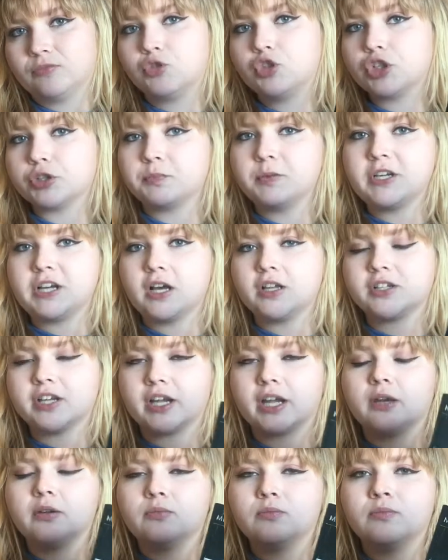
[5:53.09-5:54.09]
just because
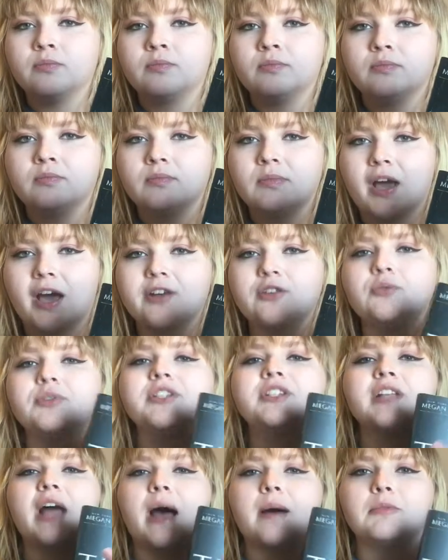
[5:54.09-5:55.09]
like it had to
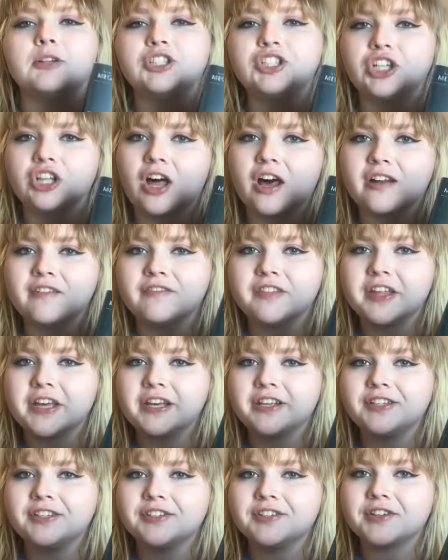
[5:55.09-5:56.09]
establish a lot of
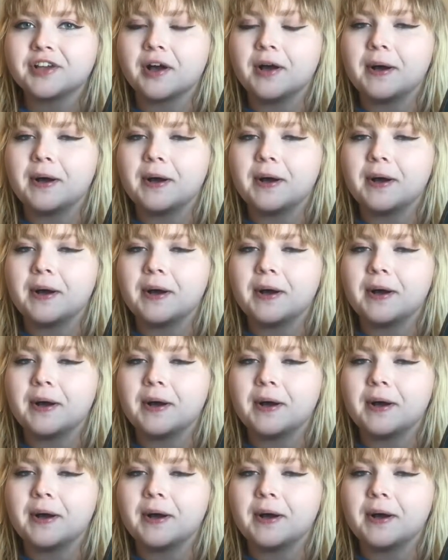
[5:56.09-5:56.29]
things,